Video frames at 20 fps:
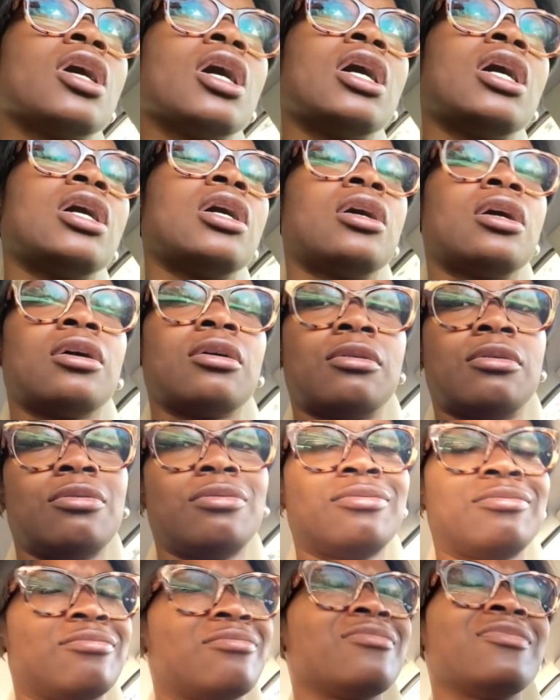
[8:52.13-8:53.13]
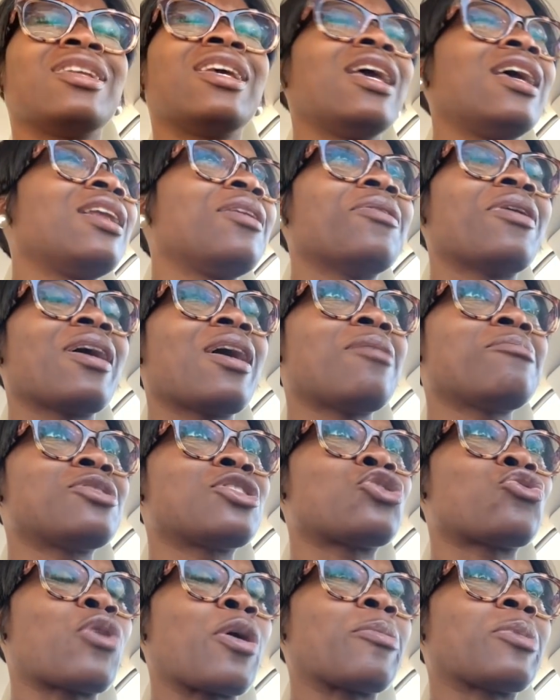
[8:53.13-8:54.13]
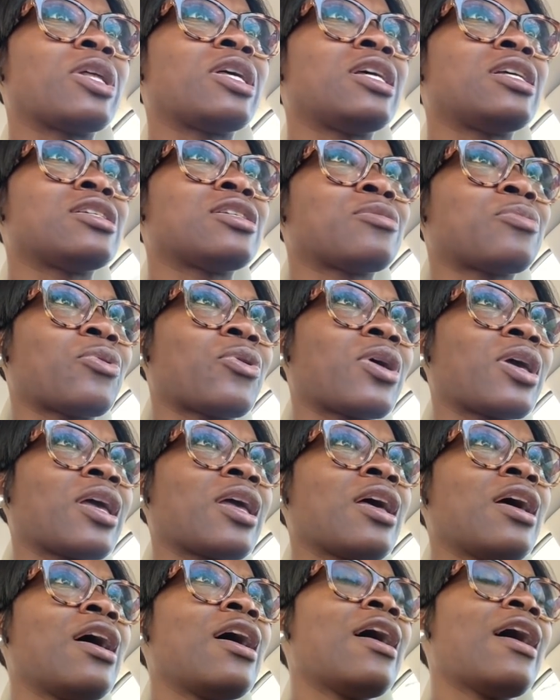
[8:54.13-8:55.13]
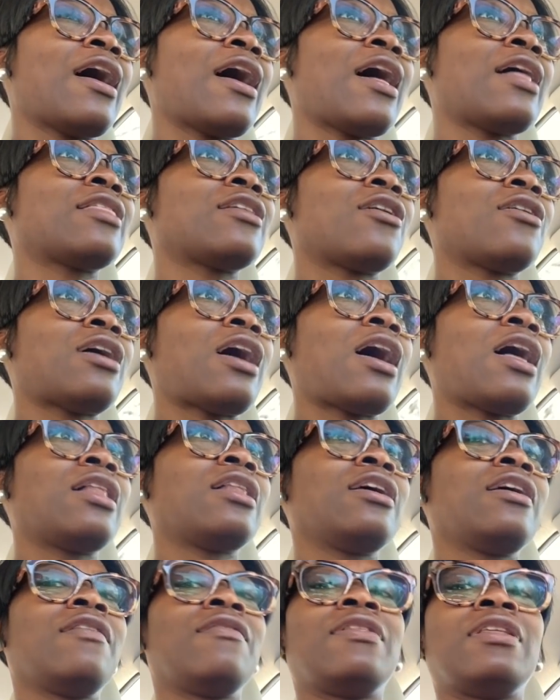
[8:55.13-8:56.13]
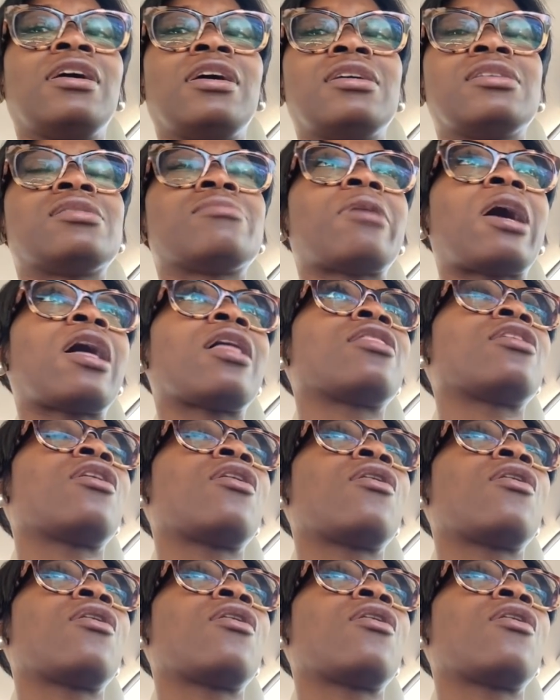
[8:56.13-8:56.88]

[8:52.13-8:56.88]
Um. Anyway, I'm just rambling at this point. After I leave the spa, though,